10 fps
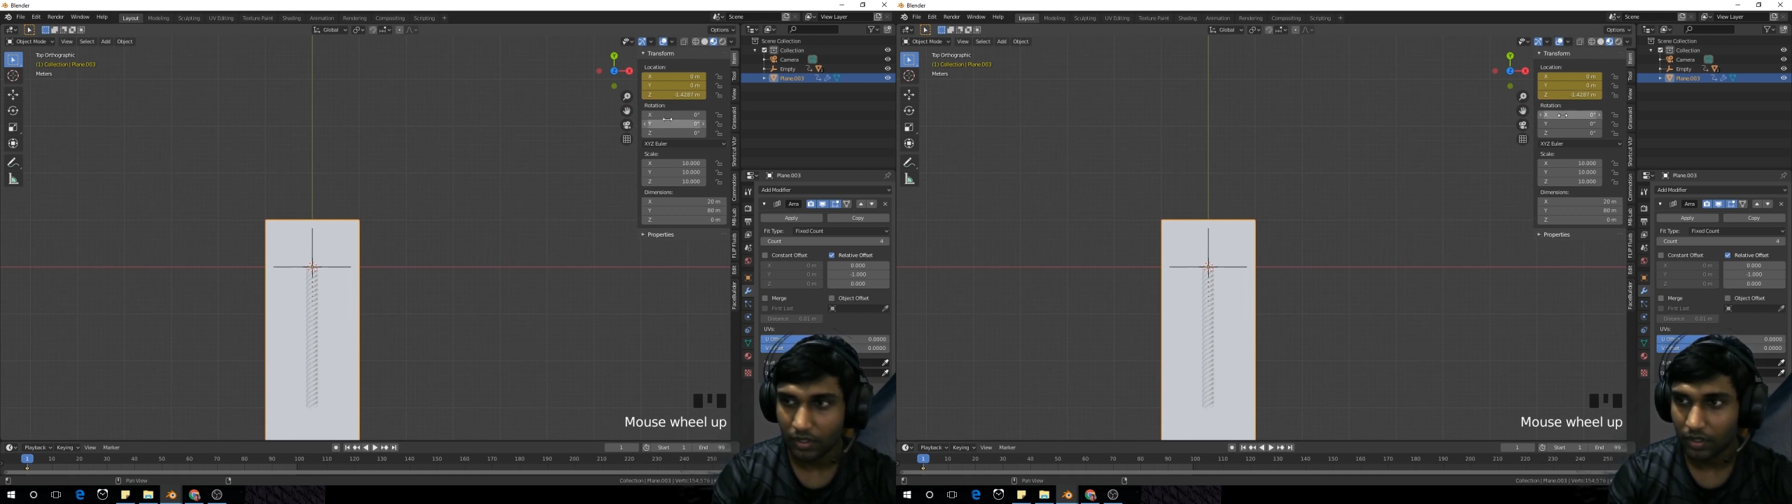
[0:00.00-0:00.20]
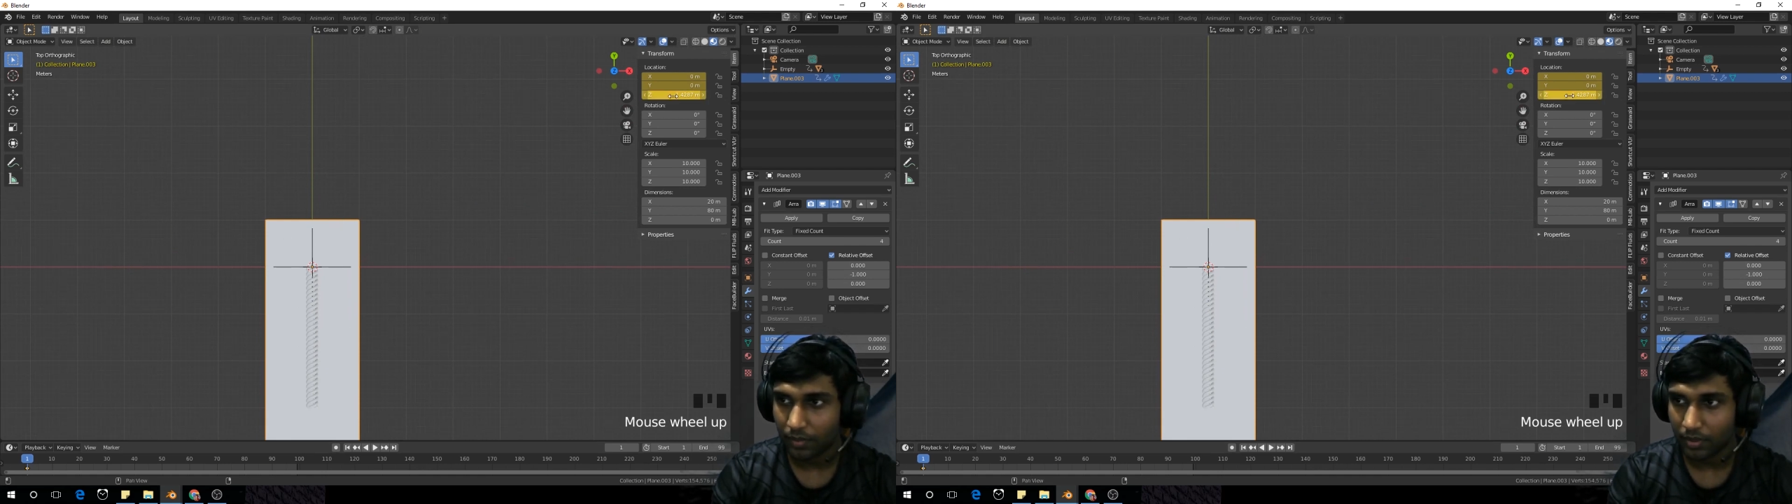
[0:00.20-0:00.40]

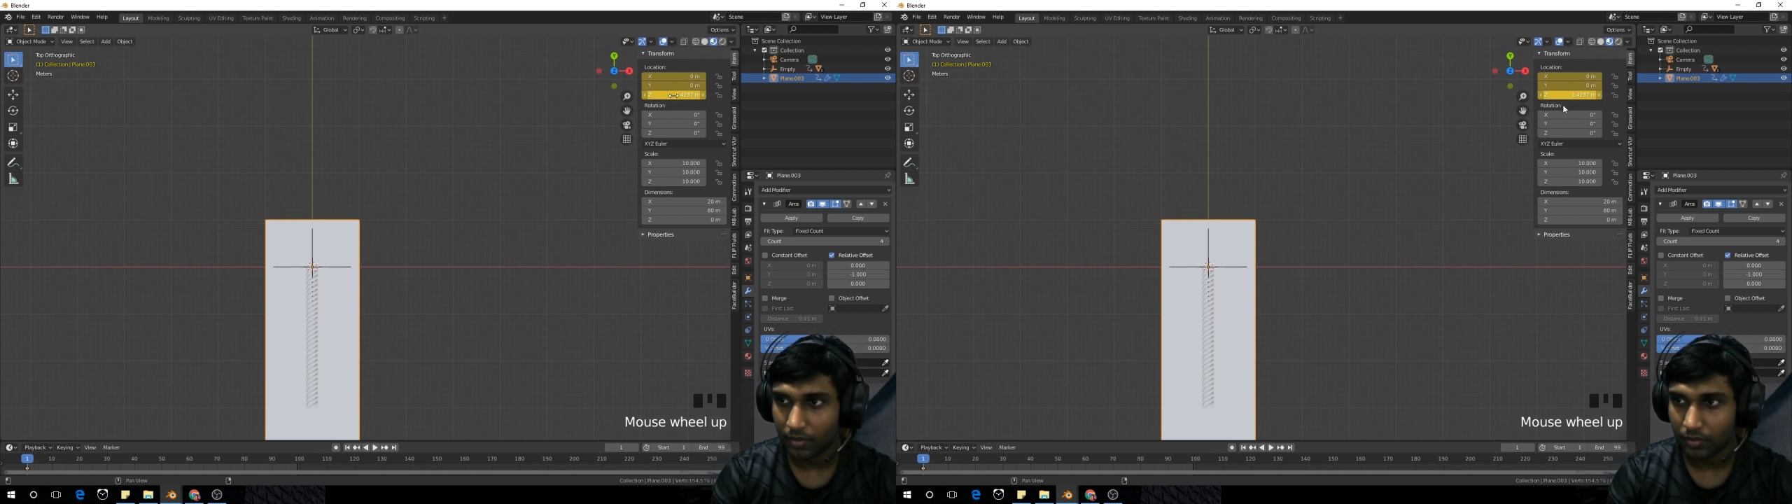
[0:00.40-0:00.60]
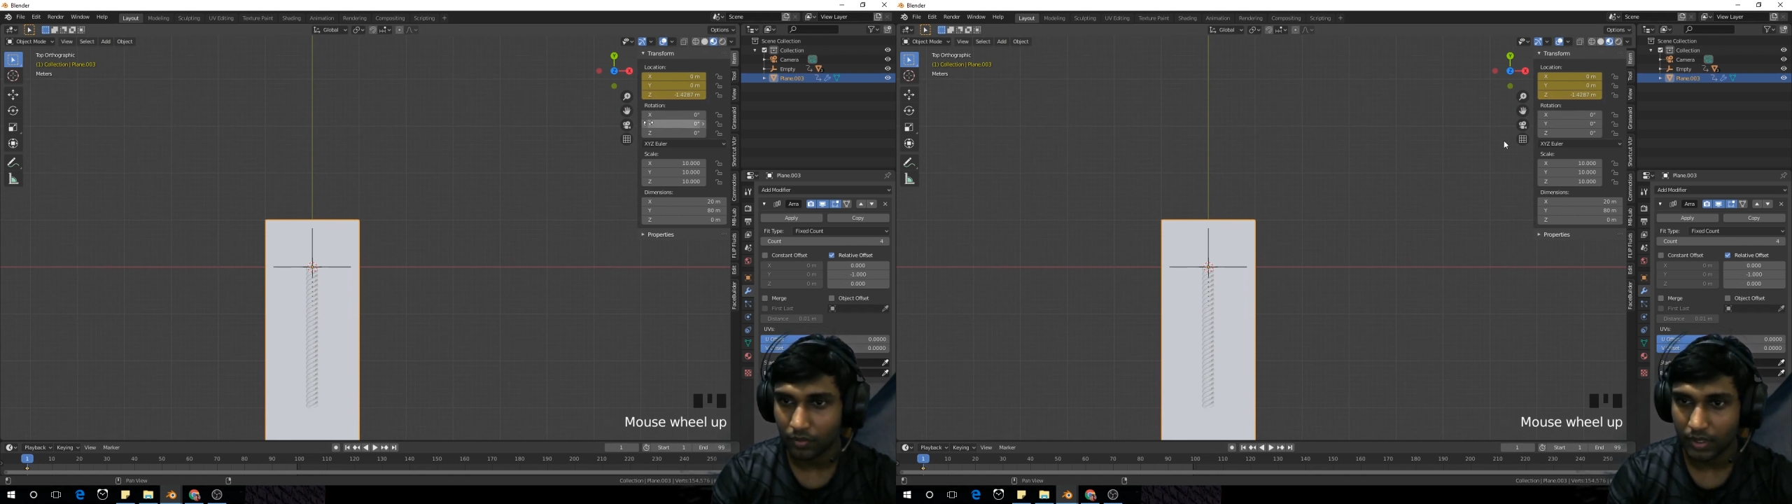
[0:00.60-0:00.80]
I'm gonna
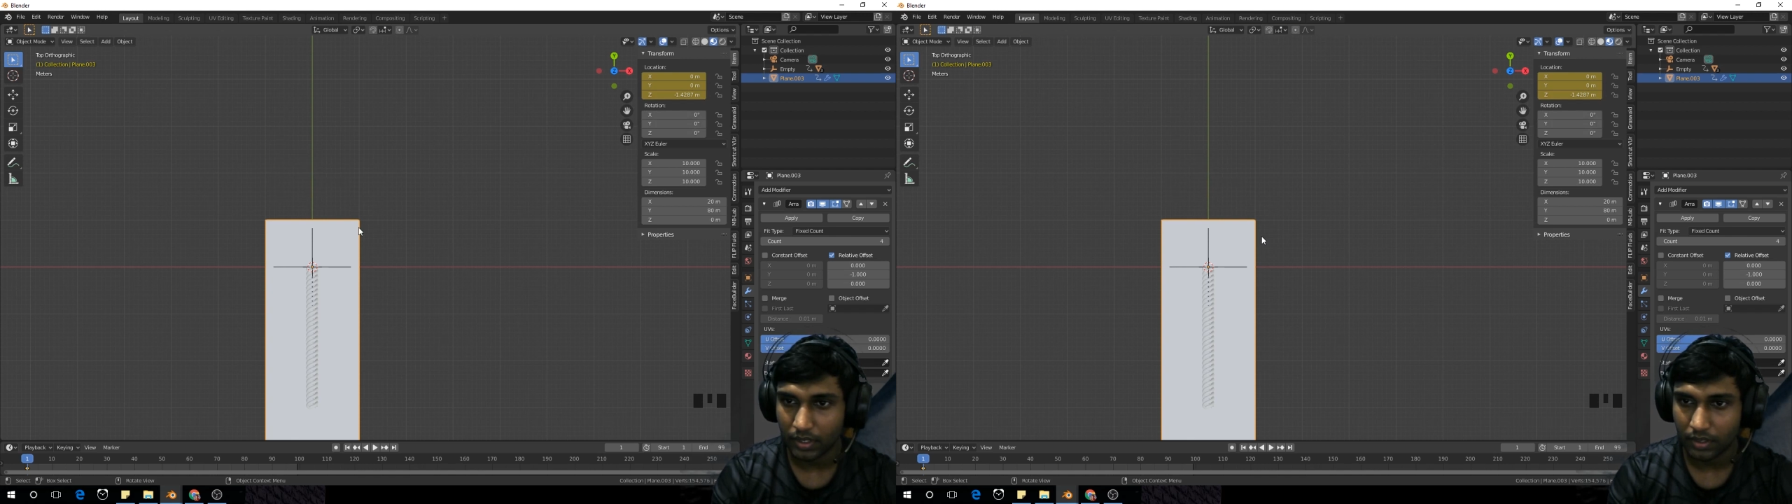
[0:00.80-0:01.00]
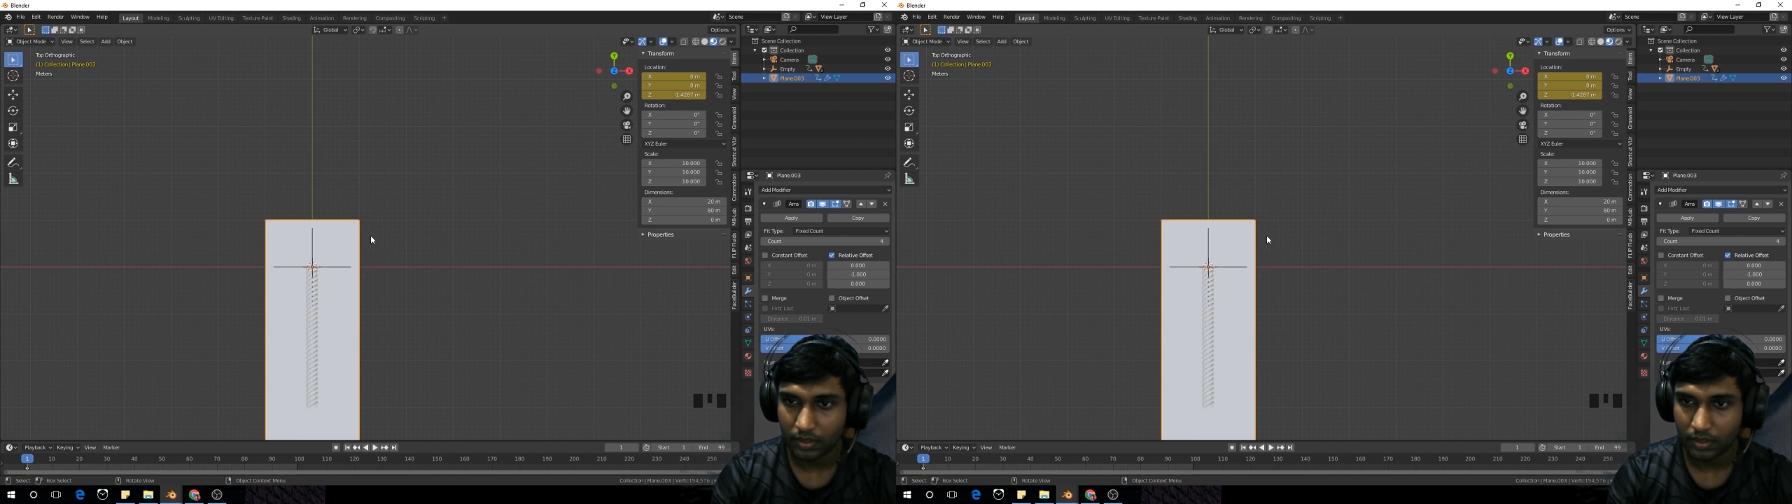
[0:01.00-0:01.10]
move it